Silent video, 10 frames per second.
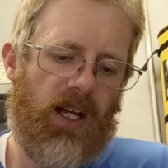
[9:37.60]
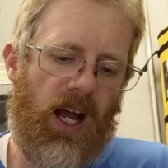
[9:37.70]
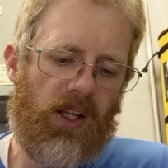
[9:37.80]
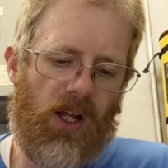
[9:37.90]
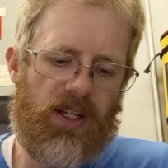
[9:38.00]

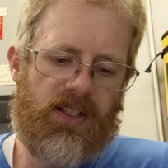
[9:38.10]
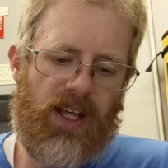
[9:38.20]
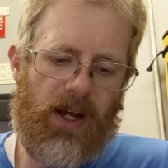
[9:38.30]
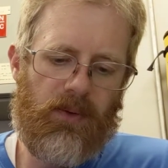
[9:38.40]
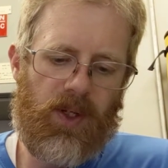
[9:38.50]
I lost
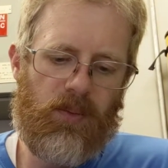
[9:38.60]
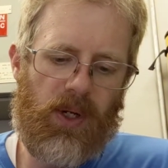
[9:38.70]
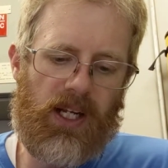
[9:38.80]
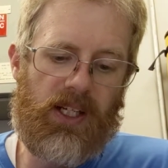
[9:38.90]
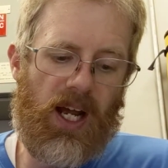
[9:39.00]
that one, but
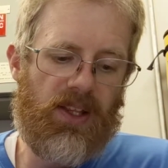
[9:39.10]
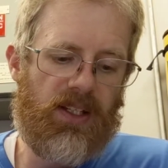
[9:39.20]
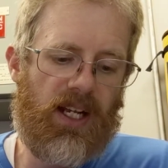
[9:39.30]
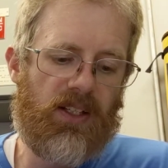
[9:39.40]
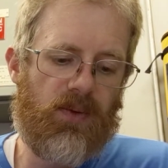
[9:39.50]
I got the
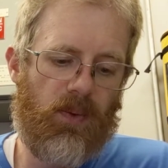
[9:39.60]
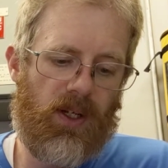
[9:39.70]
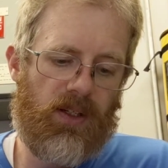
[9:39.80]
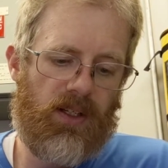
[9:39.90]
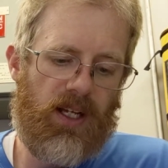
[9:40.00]
next
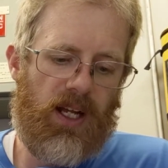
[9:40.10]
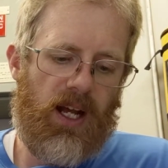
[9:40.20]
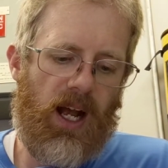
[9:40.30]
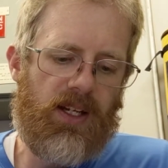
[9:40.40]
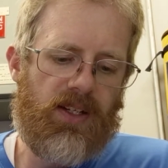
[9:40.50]
one.
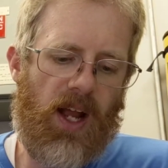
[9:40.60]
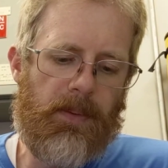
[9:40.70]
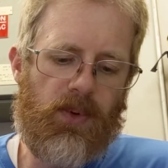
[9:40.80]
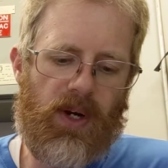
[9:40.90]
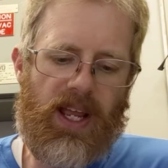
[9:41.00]
I
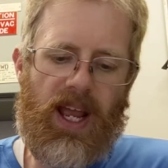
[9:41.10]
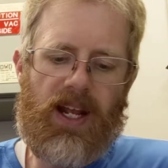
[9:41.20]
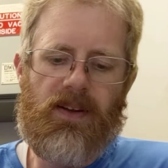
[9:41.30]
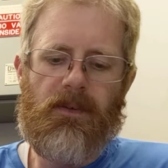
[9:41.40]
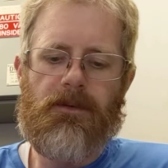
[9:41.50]
stopped when I
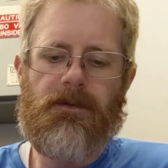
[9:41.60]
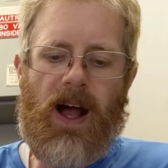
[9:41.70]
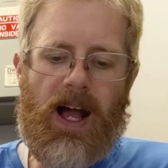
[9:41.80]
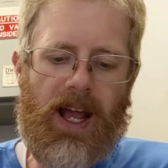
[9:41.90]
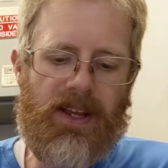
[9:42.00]
had
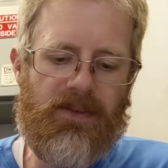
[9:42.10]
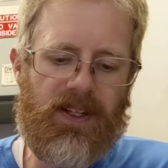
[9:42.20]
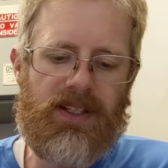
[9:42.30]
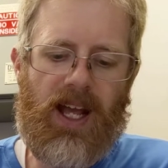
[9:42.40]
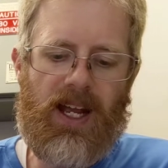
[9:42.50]
5
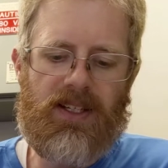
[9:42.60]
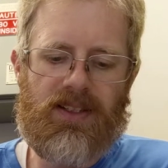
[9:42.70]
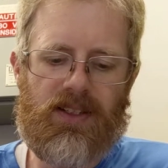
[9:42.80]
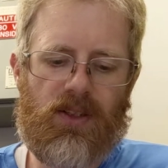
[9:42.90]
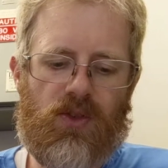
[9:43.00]
nice
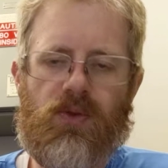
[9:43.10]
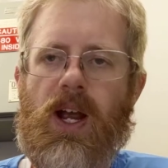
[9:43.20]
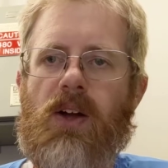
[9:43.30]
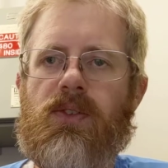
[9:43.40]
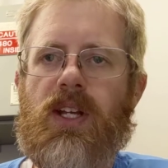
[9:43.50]
little
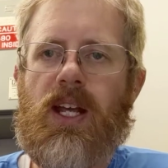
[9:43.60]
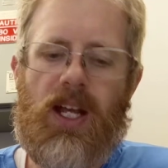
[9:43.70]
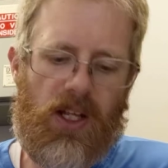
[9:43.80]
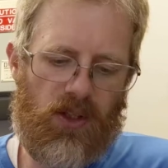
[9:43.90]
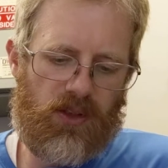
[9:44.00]
trout
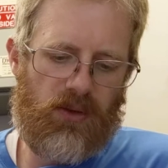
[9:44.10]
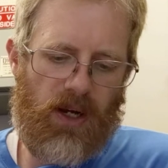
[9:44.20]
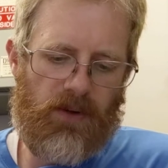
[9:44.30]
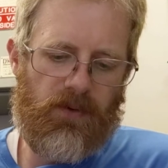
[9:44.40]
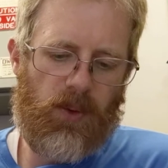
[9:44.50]
and looked
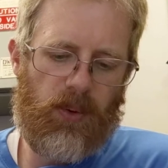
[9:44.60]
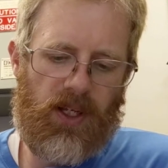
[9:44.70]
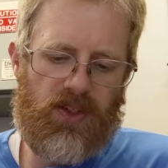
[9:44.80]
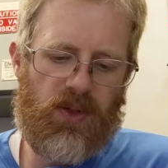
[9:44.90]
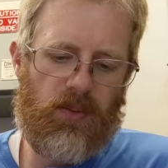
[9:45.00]
around for a
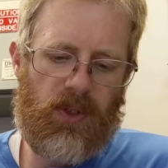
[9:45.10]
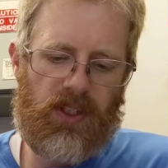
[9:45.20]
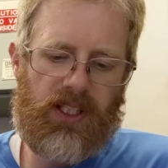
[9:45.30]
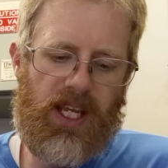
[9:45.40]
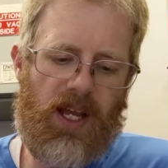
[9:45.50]
place to build
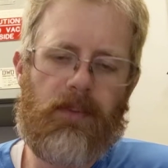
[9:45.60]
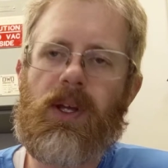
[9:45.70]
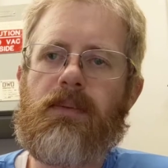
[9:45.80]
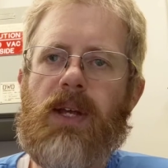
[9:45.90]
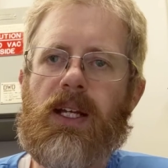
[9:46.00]
a camp
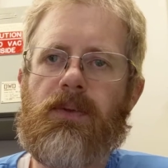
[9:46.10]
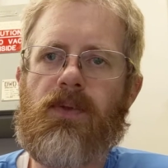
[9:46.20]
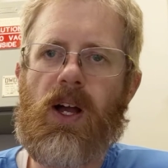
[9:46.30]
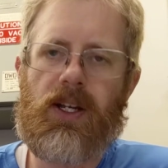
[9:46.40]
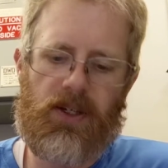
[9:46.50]
and make a
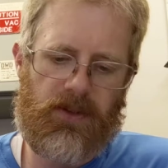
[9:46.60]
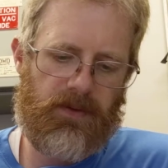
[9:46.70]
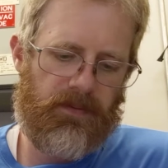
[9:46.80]
fire.